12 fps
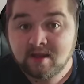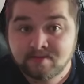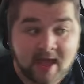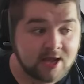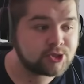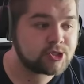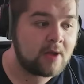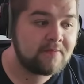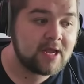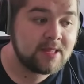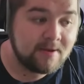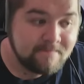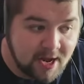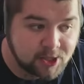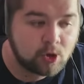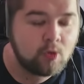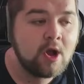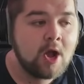Next up, in the
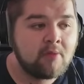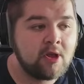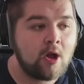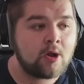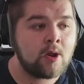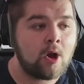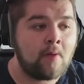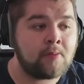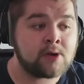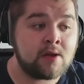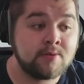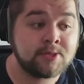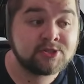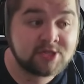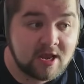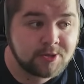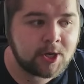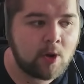middle, we are going to operate with a
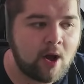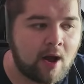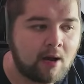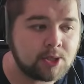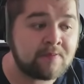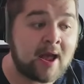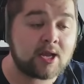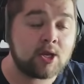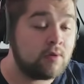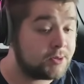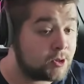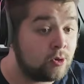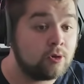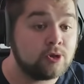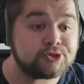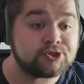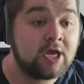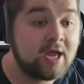default halfback, who of
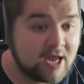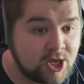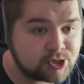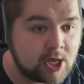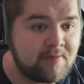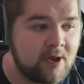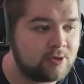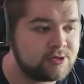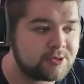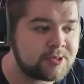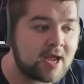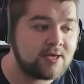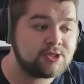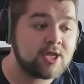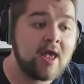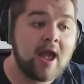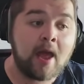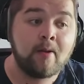course is going to be on defend,
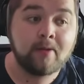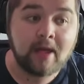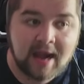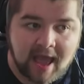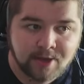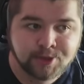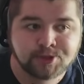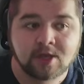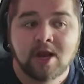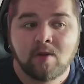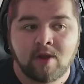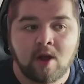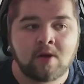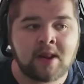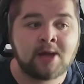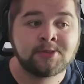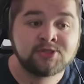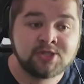and on the left we are going
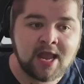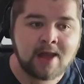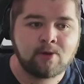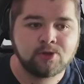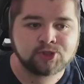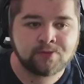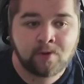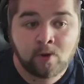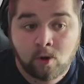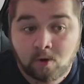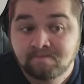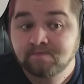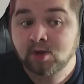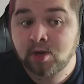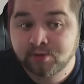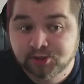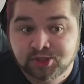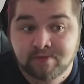to have a DM on support,
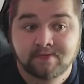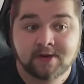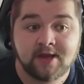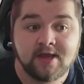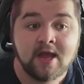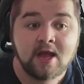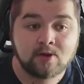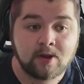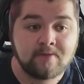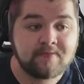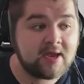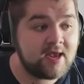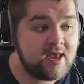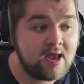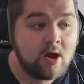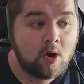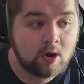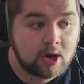who is simply going to be
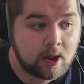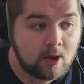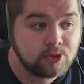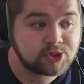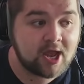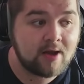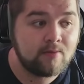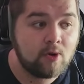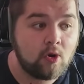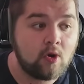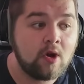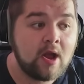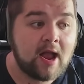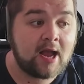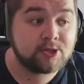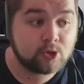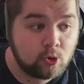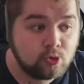on close down more
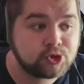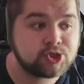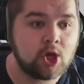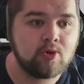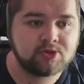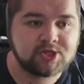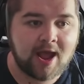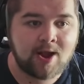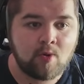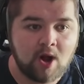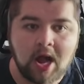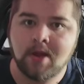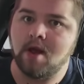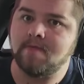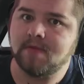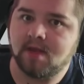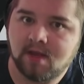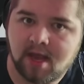and also tackle harder,
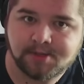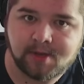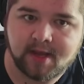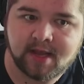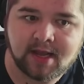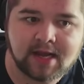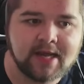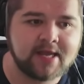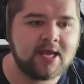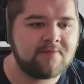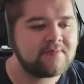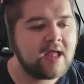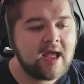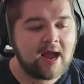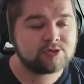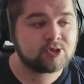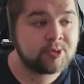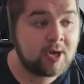if I can click it.
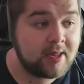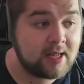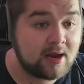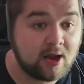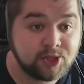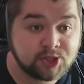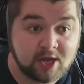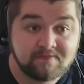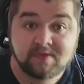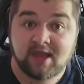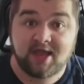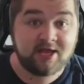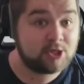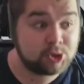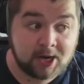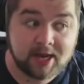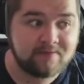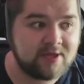And to finalise it,
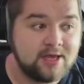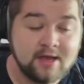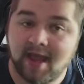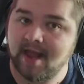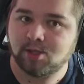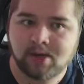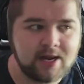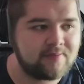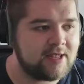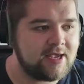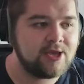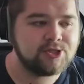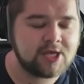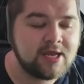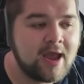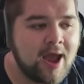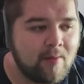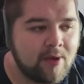incredibly
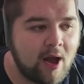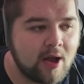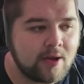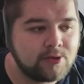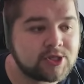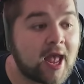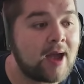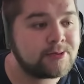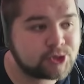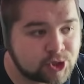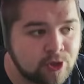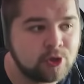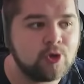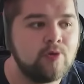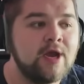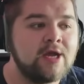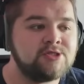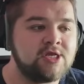easy, we are going to have
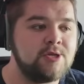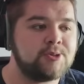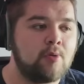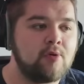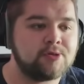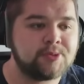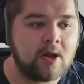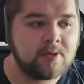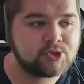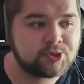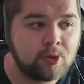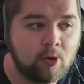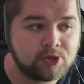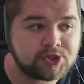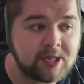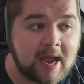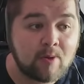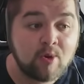2 default advanced
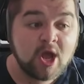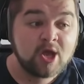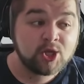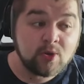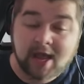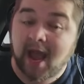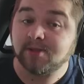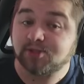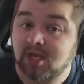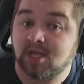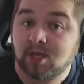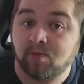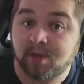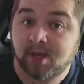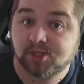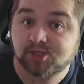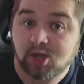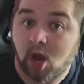forwards. Now, you can tinker with
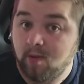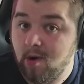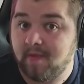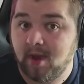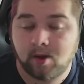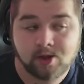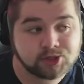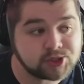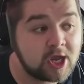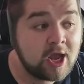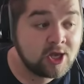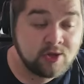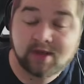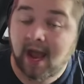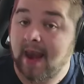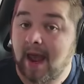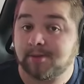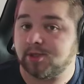this, I will be honest. You
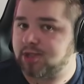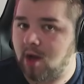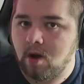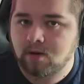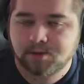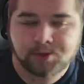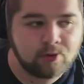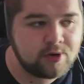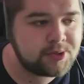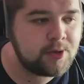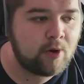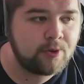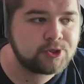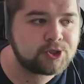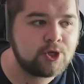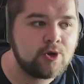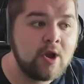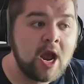can have a target forward if you want
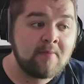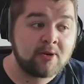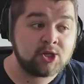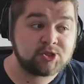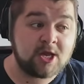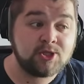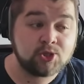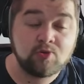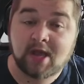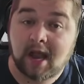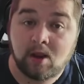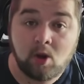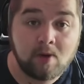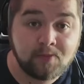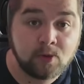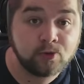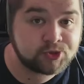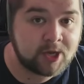to, because they do get a lot of
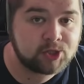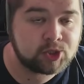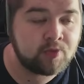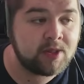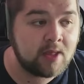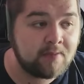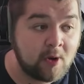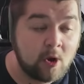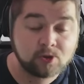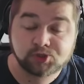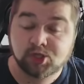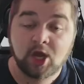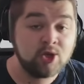balls fed to them in the box.